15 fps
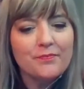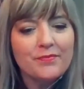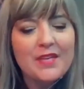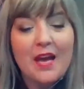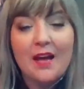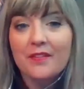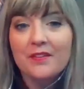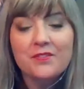
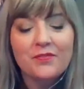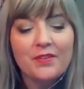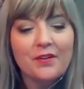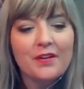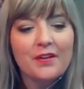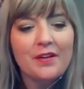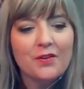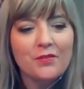Yeah, that's
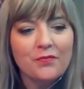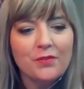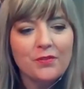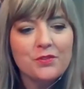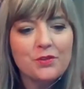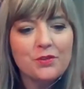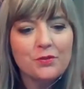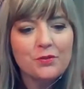very helpful
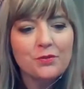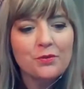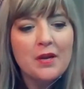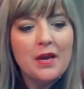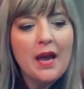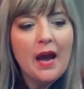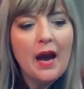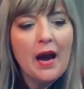too.
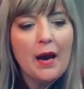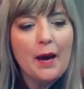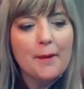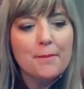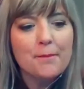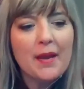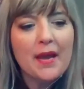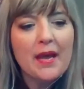
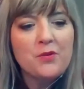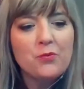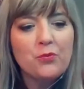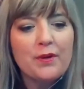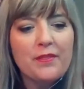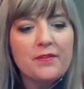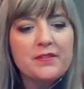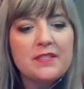And
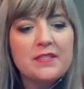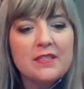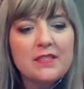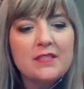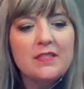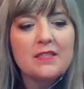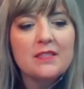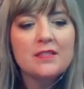with
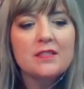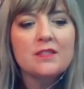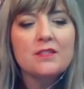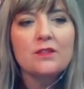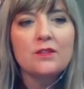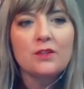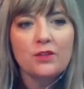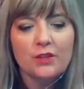distance
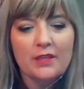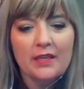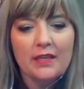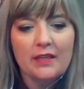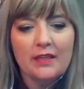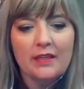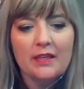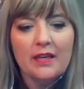
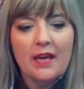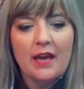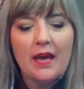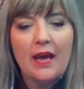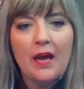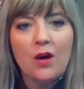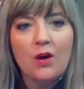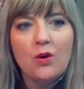learning,
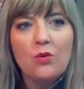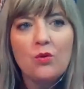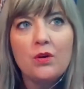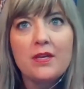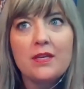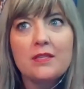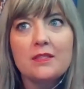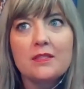
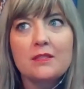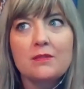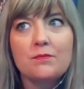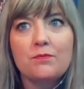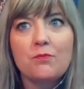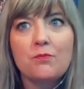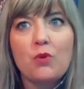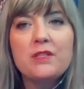
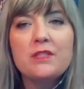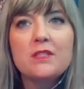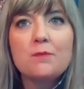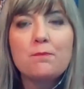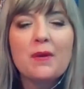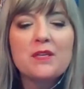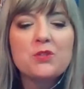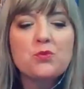what's the
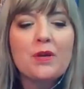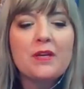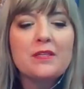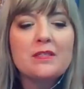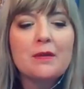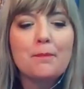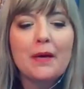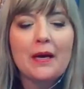best way
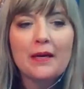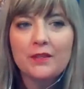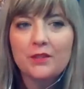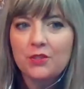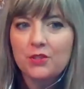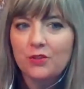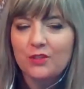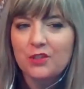to
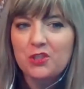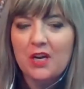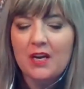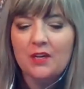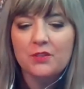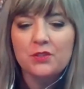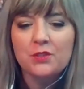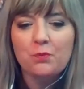monitor a
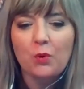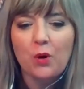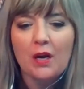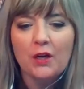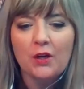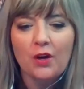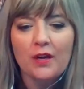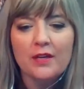child's
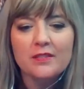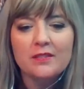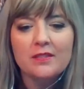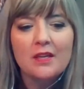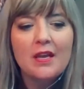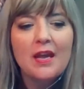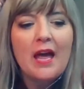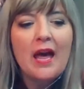
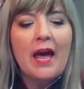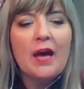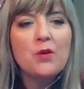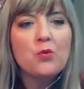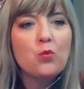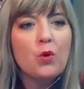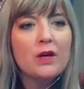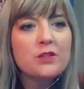progress?
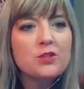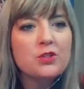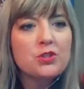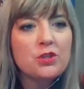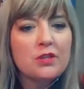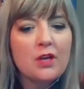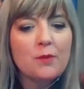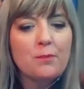And what
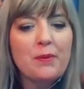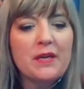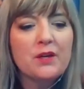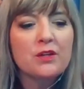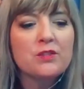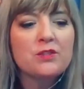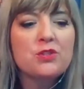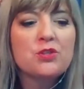should a
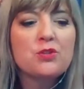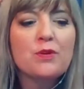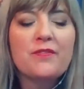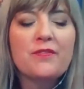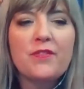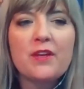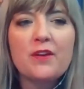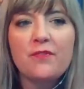parent do
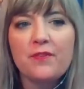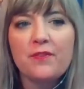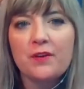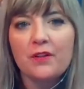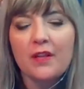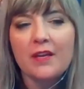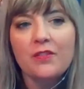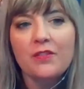if they
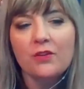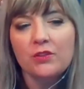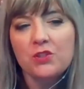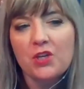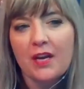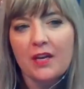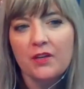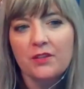feel like their
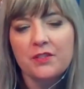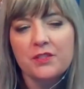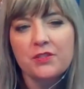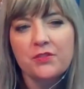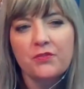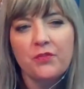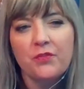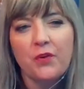child
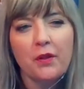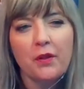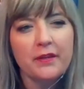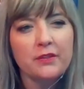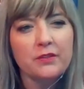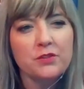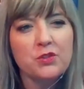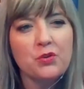is
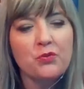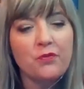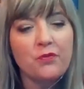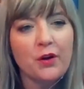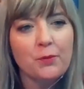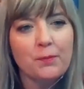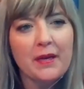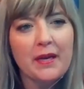falling too
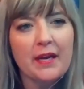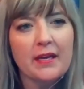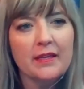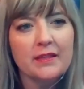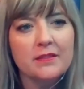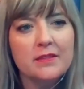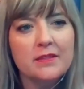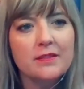far
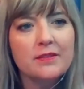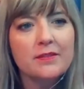behind?